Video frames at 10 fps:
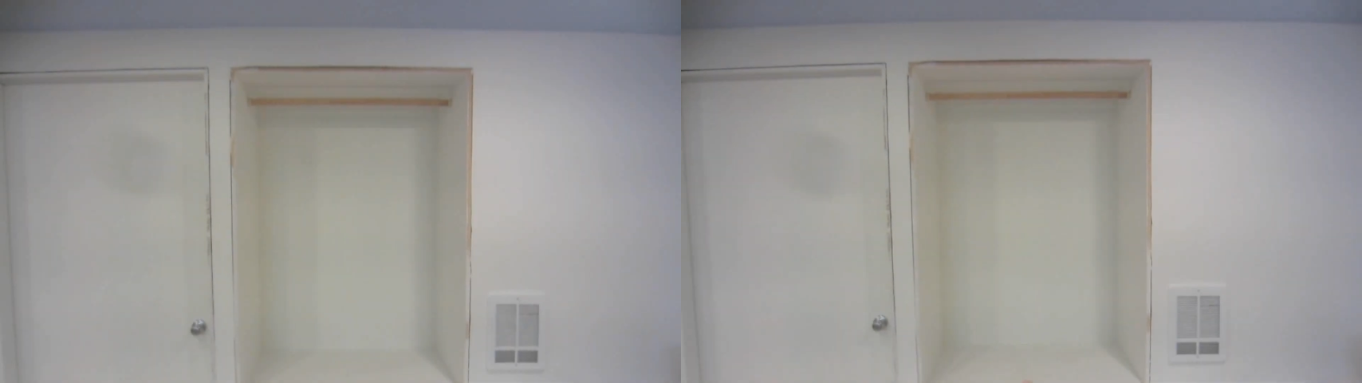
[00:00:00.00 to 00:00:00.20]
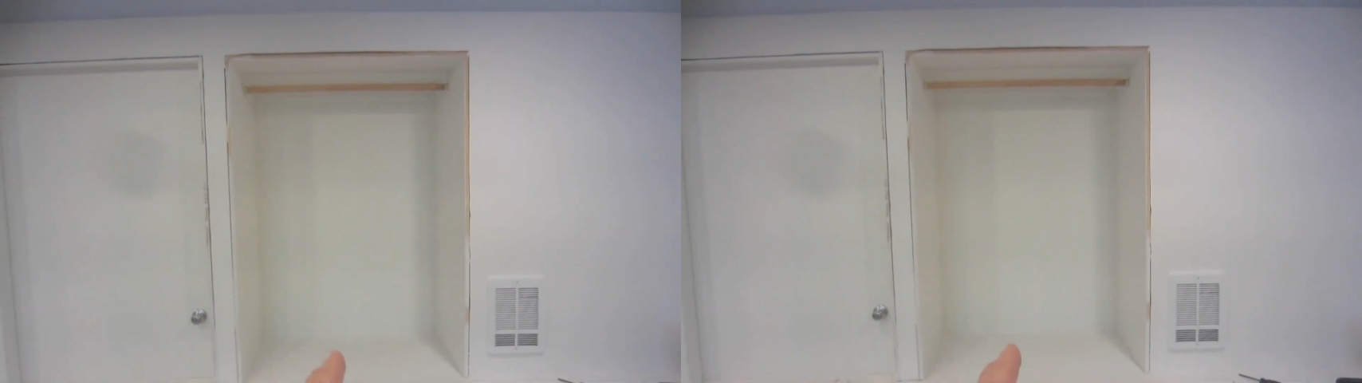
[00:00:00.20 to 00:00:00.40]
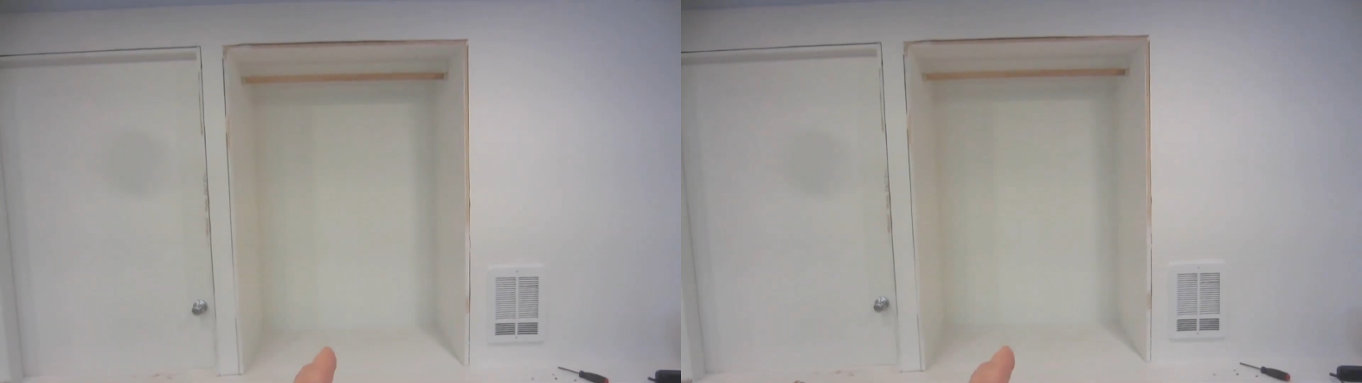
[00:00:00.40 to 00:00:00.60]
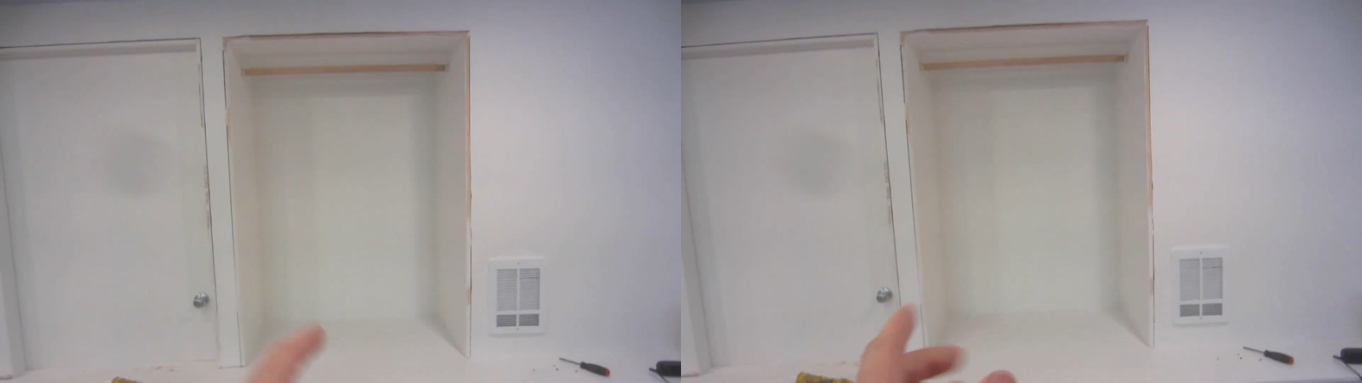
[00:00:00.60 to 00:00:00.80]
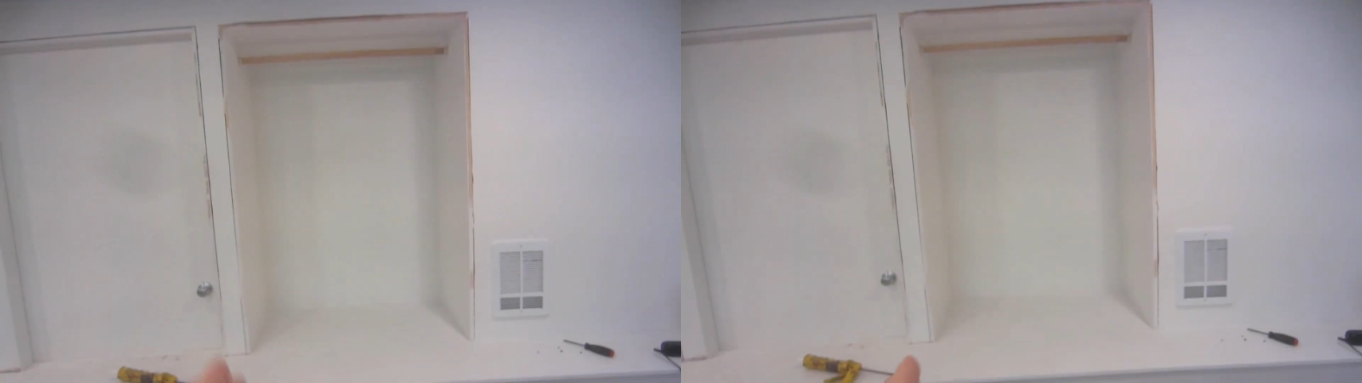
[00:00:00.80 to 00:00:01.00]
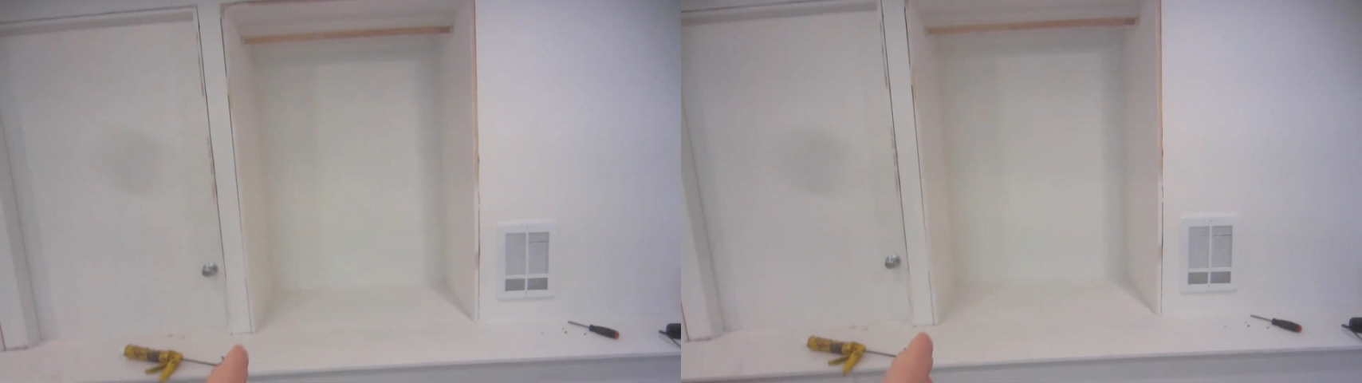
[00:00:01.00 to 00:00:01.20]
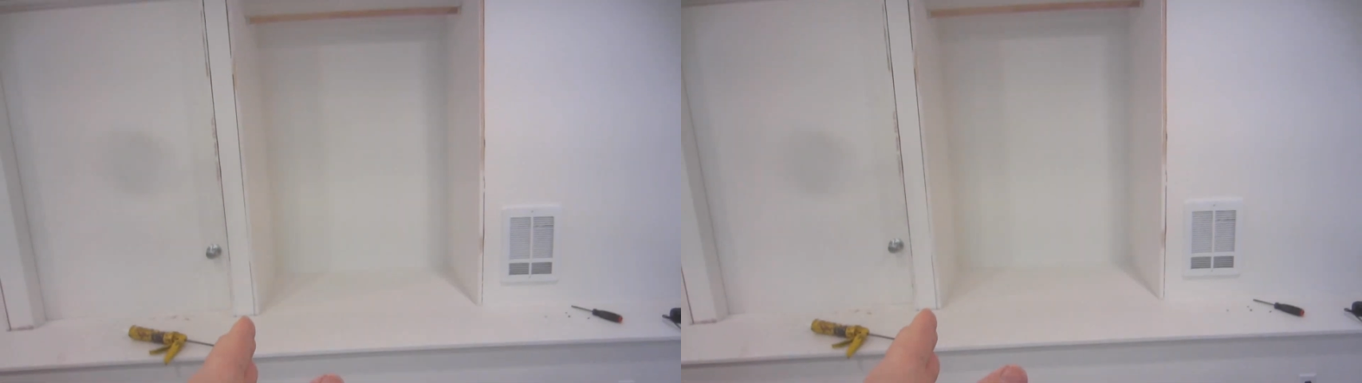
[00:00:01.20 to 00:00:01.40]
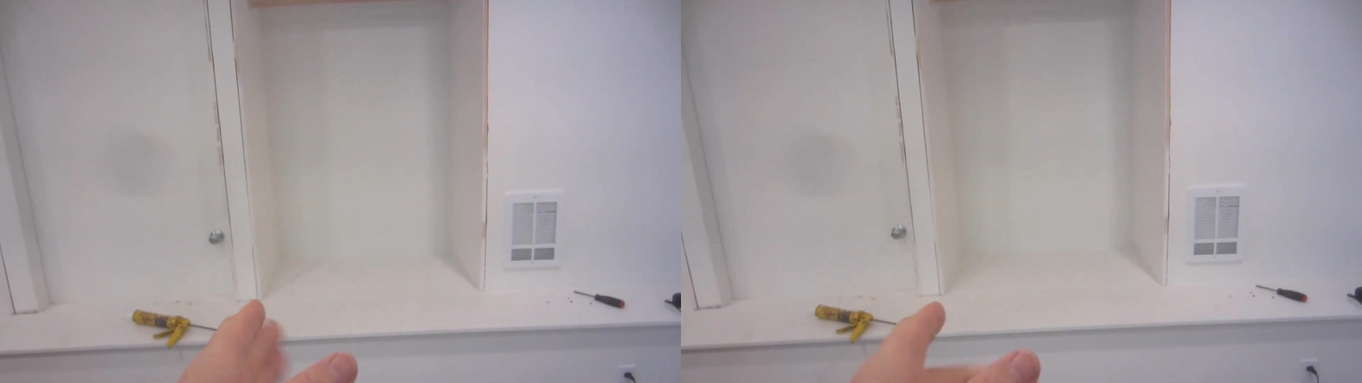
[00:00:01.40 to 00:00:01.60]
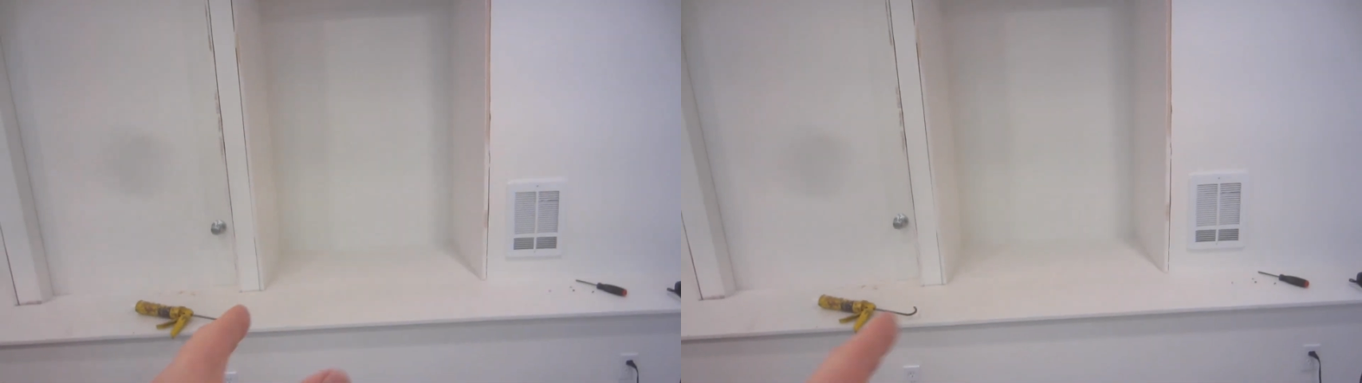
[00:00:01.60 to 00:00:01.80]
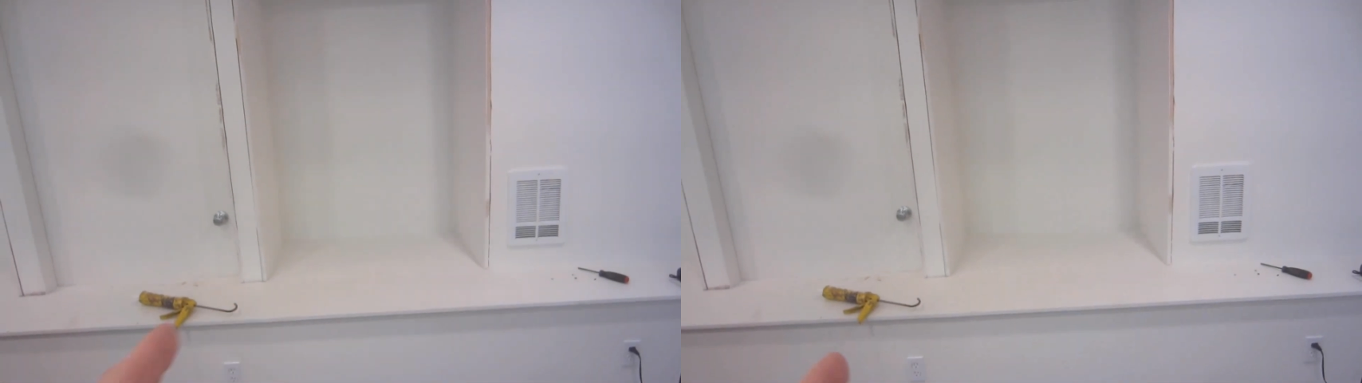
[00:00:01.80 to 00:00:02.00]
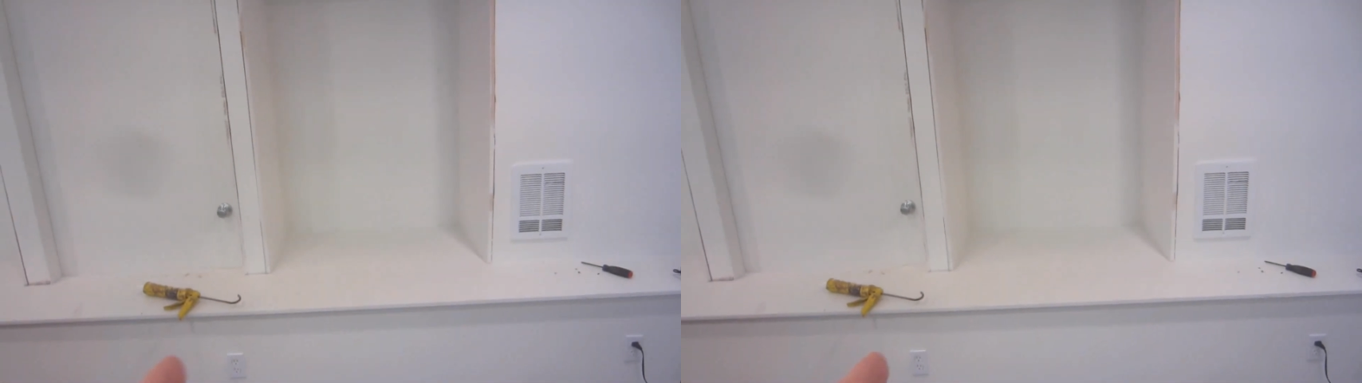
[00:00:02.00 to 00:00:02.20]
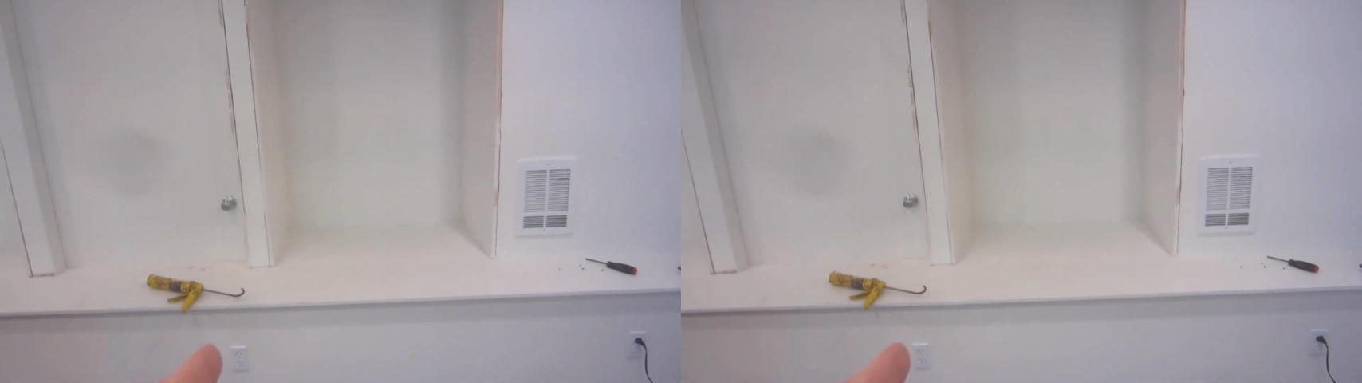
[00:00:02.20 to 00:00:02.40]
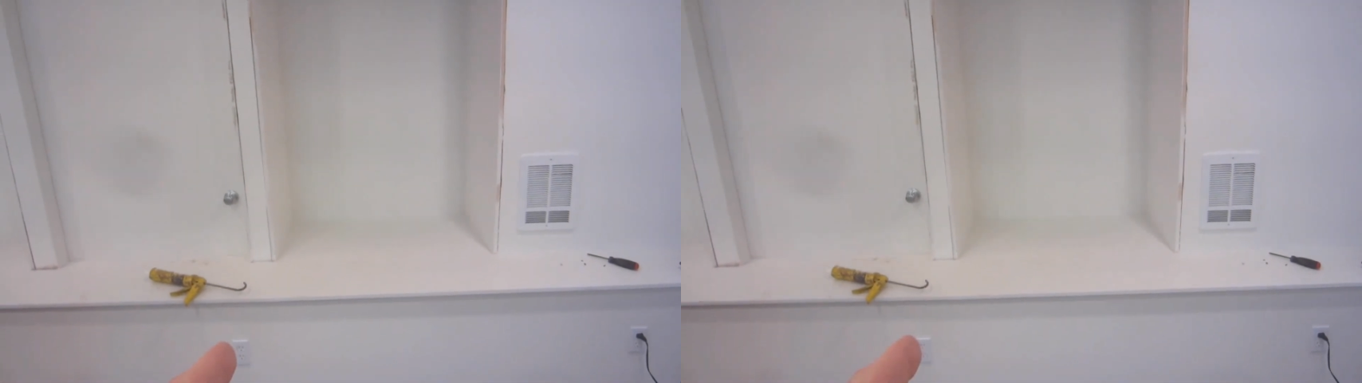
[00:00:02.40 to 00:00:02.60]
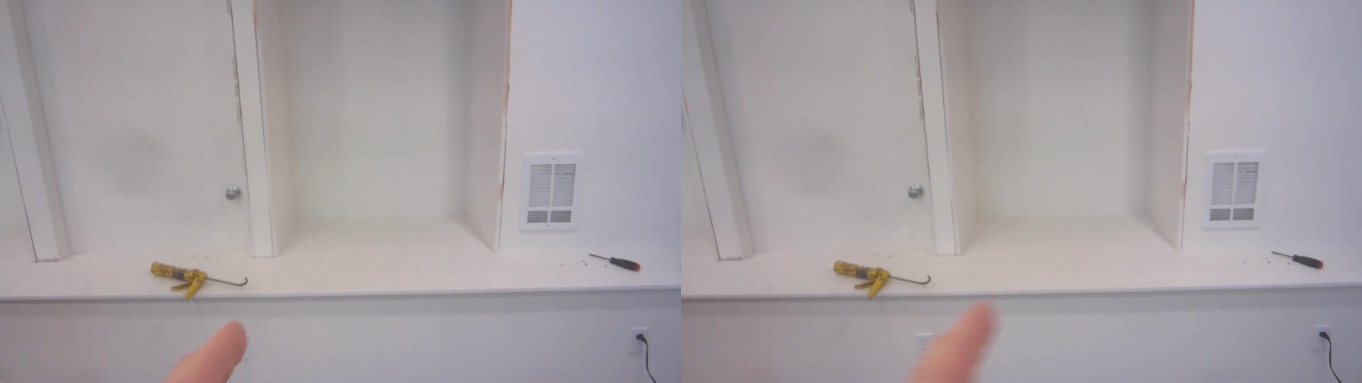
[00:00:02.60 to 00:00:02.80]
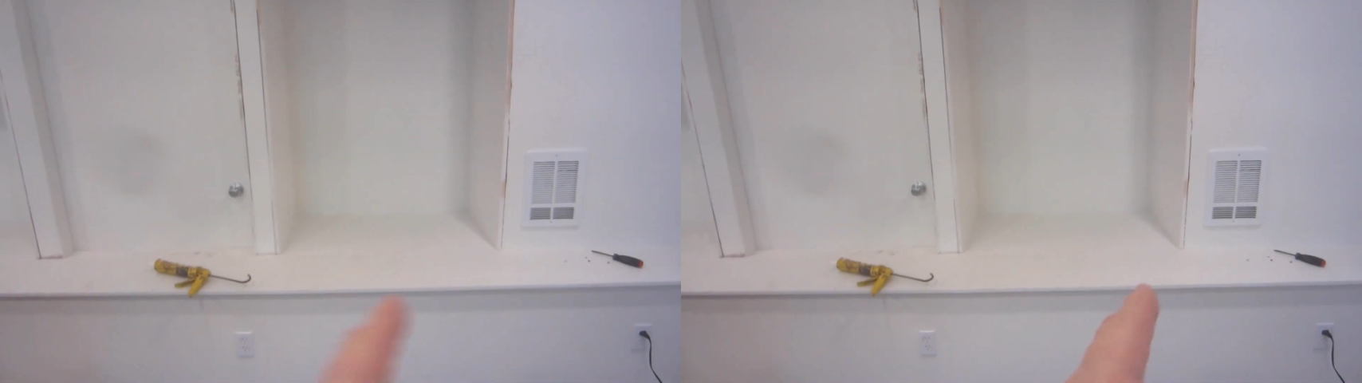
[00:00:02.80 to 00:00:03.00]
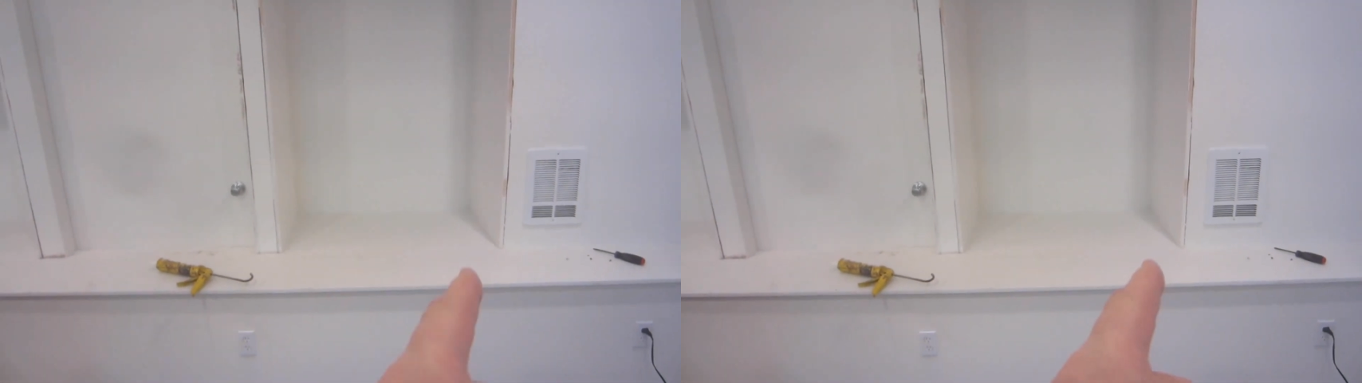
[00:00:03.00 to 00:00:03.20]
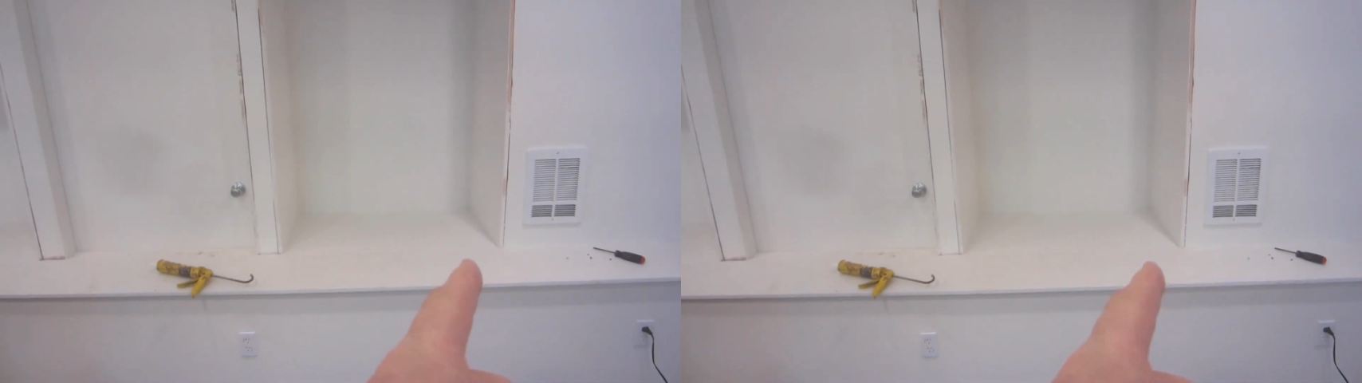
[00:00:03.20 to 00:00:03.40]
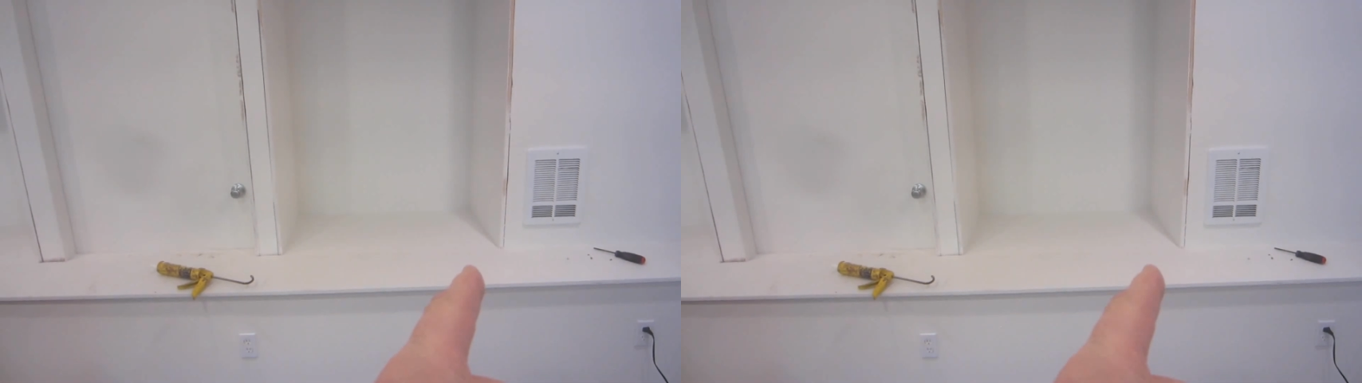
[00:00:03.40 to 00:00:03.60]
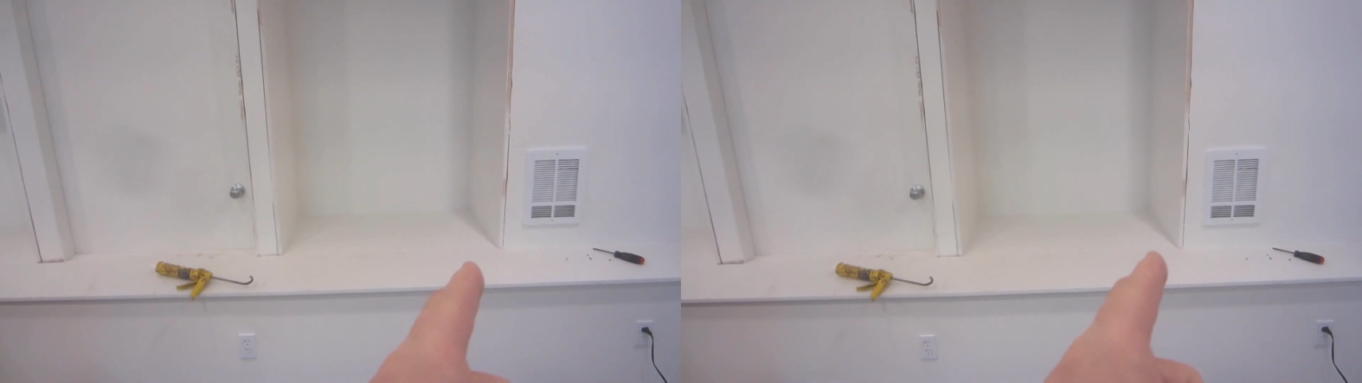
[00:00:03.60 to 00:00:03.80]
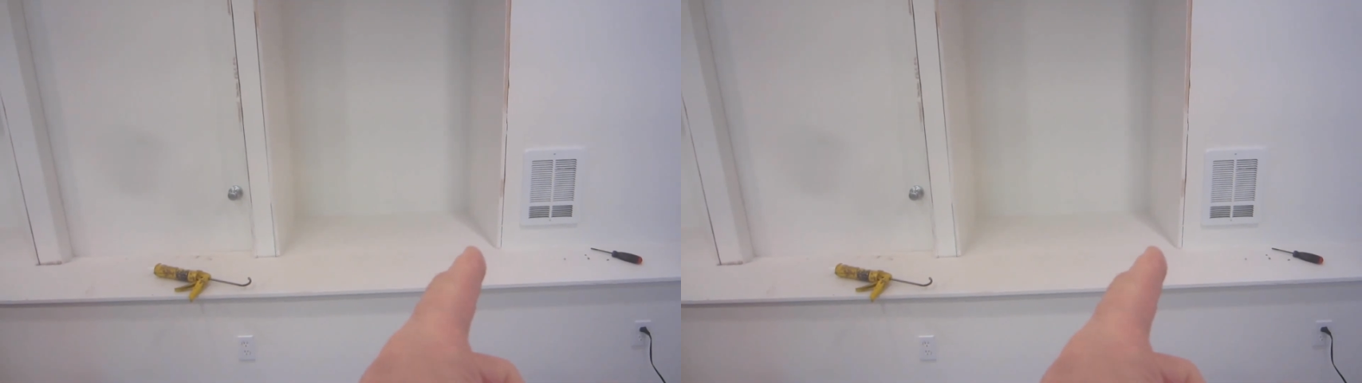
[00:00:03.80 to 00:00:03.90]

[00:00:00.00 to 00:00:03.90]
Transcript: No face is visible, so there are no lips to read.